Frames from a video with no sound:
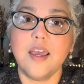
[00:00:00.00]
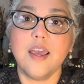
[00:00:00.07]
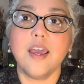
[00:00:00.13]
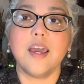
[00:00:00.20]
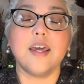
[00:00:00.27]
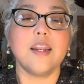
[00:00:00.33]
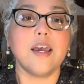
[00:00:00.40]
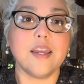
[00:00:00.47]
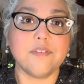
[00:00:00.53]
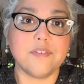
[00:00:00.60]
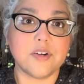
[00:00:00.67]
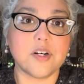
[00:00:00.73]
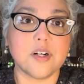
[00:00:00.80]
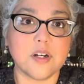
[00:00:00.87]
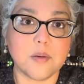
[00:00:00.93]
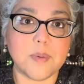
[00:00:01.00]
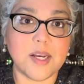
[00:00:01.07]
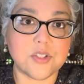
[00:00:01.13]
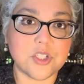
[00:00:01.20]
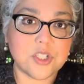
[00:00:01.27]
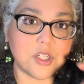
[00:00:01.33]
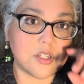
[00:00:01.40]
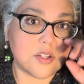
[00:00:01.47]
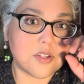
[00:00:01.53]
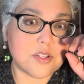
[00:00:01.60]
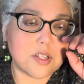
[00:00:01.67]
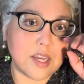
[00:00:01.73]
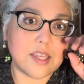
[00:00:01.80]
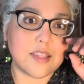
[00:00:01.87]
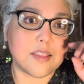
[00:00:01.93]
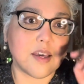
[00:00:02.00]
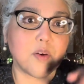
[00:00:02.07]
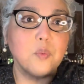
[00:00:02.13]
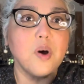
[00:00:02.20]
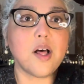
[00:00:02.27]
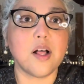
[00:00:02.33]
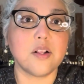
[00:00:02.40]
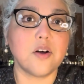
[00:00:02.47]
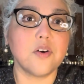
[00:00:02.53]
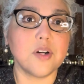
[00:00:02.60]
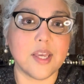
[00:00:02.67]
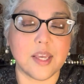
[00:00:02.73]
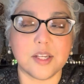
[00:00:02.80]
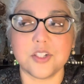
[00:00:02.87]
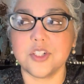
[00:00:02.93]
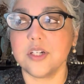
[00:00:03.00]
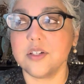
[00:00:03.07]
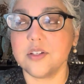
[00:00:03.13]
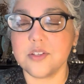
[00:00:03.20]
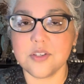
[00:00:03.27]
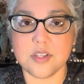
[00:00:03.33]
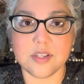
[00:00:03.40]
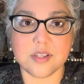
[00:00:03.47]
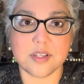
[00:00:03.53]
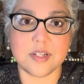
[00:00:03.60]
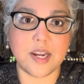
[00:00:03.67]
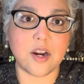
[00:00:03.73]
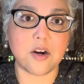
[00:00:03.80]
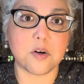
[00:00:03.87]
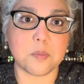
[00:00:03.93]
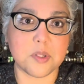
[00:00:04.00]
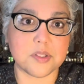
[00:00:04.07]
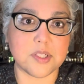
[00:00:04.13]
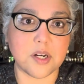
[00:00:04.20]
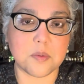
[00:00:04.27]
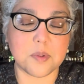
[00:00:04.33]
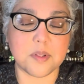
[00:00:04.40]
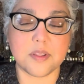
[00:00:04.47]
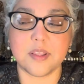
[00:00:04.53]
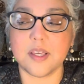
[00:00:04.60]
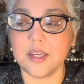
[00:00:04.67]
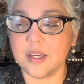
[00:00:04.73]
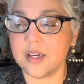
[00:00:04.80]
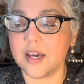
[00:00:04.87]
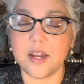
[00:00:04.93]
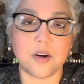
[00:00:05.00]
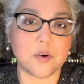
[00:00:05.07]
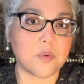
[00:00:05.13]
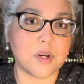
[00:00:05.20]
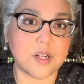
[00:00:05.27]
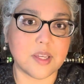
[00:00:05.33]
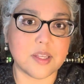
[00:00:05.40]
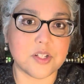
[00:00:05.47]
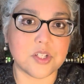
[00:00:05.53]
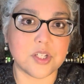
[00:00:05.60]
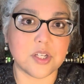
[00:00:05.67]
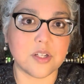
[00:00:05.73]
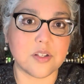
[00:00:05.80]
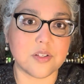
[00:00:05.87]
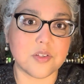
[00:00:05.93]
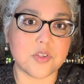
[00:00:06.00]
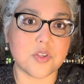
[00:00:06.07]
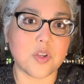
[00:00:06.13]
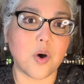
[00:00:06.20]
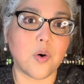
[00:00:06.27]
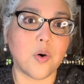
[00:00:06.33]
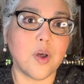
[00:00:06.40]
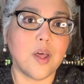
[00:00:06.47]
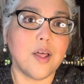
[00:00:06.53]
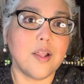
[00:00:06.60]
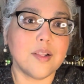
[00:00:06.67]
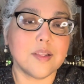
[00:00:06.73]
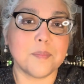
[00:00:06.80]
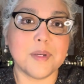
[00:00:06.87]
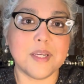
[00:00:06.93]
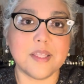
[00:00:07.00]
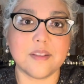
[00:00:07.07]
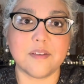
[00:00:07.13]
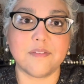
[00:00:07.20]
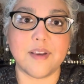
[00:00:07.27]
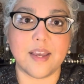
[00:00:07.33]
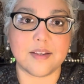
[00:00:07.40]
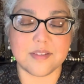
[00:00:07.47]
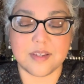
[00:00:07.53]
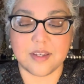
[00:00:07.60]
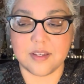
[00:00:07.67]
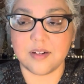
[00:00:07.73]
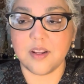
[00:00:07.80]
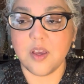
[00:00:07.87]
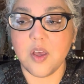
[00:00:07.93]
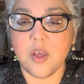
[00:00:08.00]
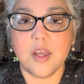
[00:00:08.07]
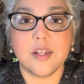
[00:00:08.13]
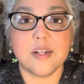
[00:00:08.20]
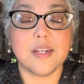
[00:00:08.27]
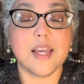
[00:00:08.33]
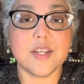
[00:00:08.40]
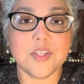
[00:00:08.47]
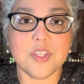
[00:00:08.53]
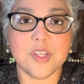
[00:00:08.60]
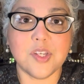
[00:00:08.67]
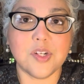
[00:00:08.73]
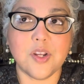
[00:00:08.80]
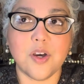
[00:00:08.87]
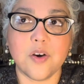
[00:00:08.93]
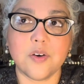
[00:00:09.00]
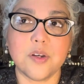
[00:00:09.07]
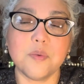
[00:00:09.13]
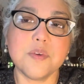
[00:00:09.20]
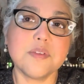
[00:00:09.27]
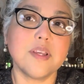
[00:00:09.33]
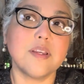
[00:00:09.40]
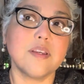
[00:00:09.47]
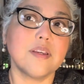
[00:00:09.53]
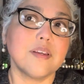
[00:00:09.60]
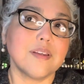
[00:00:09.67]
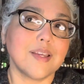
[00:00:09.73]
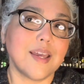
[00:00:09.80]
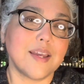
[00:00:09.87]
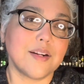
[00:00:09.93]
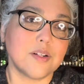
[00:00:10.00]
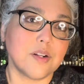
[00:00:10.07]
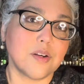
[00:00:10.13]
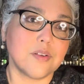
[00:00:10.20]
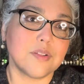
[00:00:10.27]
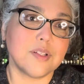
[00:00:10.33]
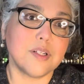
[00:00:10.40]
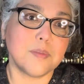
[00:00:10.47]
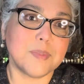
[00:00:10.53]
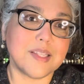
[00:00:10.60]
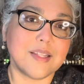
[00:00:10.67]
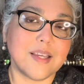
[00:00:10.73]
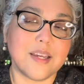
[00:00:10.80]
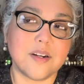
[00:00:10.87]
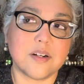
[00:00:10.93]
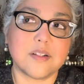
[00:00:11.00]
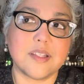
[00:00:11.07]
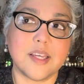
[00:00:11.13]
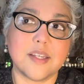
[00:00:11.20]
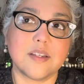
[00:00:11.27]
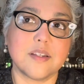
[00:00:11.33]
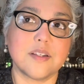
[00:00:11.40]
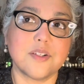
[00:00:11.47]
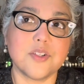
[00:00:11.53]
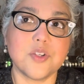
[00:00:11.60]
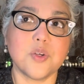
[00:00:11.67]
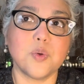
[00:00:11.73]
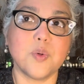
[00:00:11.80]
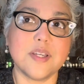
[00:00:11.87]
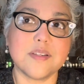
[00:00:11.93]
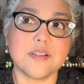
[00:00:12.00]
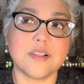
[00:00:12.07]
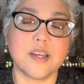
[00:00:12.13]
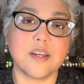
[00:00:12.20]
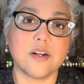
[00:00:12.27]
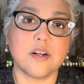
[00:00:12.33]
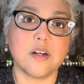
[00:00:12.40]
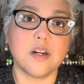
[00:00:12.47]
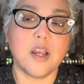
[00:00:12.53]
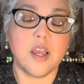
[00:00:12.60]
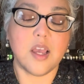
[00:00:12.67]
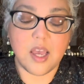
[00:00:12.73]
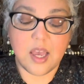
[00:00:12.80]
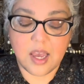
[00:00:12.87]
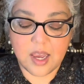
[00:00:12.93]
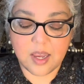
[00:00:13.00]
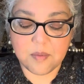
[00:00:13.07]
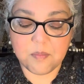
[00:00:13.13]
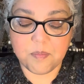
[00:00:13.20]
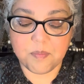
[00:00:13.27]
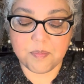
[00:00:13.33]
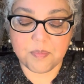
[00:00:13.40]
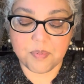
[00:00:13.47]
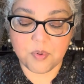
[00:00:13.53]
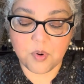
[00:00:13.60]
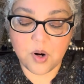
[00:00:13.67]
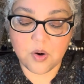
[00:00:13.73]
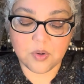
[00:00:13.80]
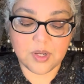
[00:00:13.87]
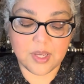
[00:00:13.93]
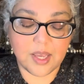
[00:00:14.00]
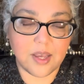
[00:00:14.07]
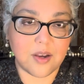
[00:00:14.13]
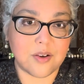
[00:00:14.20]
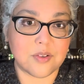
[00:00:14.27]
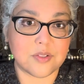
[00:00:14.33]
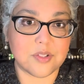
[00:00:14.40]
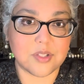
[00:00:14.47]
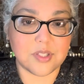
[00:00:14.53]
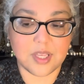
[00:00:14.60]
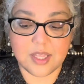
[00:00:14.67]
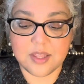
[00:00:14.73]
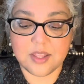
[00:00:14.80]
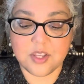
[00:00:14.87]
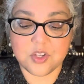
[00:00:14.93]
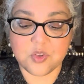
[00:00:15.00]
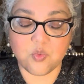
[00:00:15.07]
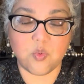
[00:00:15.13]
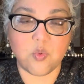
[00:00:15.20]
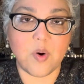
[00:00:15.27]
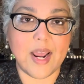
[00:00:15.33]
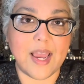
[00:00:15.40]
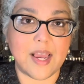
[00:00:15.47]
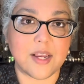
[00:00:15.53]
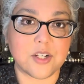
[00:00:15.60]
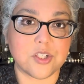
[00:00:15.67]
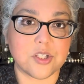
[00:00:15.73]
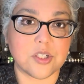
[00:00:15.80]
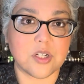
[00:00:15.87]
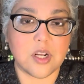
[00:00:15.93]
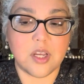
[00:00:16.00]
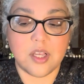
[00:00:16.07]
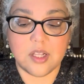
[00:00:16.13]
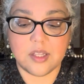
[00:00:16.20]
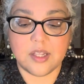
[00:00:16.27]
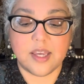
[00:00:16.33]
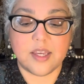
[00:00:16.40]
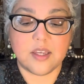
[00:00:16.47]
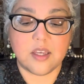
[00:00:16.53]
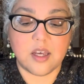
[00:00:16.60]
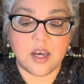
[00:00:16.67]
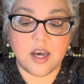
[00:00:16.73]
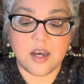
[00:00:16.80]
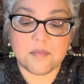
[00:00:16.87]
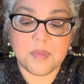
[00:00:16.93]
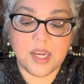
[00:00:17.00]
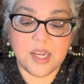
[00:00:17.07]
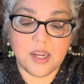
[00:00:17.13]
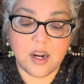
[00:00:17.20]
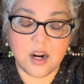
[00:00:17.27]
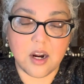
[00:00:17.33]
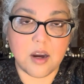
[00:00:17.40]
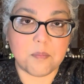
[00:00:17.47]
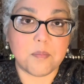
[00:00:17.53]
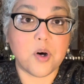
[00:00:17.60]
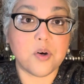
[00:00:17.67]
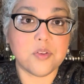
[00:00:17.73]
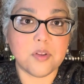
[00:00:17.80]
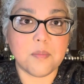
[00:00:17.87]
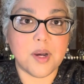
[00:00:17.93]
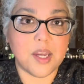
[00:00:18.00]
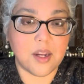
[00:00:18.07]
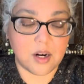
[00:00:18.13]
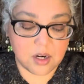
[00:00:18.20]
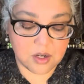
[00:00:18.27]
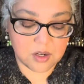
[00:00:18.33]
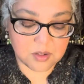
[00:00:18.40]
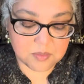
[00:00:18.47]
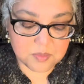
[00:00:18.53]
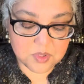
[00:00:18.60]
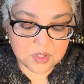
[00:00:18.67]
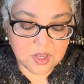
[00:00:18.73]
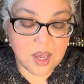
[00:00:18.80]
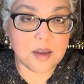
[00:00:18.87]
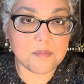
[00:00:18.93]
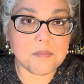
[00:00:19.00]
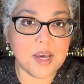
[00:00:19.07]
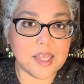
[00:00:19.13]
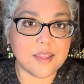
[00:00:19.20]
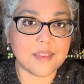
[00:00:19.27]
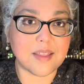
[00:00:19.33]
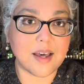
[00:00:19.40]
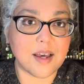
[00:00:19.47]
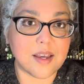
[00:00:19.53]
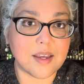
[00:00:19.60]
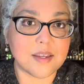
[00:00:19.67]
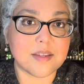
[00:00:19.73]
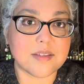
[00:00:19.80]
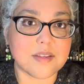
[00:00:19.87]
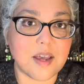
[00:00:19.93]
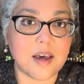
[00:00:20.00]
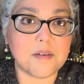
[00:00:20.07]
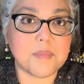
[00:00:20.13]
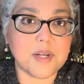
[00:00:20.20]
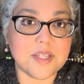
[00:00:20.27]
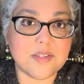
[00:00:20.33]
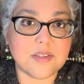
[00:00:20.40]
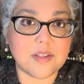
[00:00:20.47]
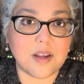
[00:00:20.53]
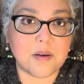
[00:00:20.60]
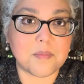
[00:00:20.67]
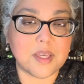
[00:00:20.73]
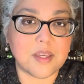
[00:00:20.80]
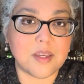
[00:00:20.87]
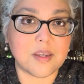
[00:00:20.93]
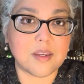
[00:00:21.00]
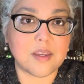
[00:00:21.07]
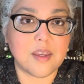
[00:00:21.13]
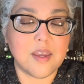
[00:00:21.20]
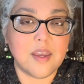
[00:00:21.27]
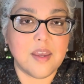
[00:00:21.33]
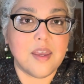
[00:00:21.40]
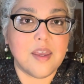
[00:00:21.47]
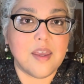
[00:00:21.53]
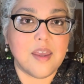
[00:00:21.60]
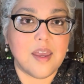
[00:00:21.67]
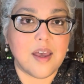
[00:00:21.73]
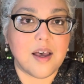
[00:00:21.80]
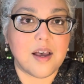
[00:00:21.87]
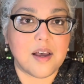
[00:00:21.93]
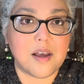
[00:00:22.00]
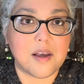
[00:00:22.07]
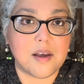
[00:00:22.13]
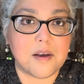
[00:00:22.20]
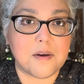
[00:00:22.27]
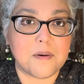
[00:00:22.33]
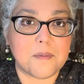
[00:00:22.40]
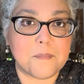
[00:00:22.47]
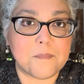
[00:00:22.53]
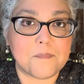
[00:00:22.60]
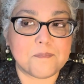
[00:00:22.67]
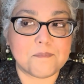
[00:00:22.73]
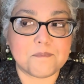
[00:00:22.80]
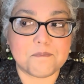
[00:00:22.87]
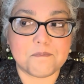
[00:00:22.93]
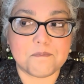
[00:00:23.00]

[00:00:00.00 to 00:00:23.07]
And I've heard about shingles and I thought, well, okay, shingles is a terrible, terrible thing. I don't want to get shingles, so let me get the vaccine. Next thing you know, it was like, I don't know, a little bit later, like two weeks later, I broke out in this rash, like on my, uh, both of my arms, on my thighs, on my stomach, um,